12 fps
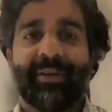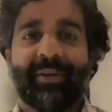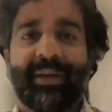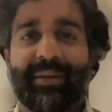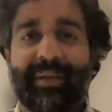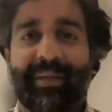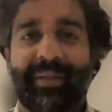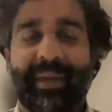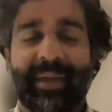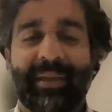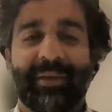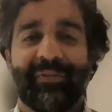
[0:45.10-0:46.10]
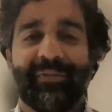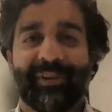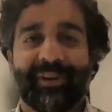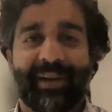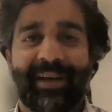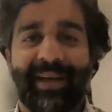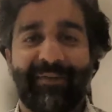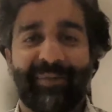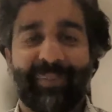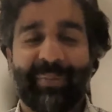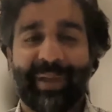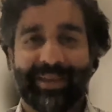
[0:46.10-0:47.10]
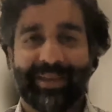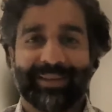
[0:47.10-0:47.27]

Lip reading: you, and thank you for having me back.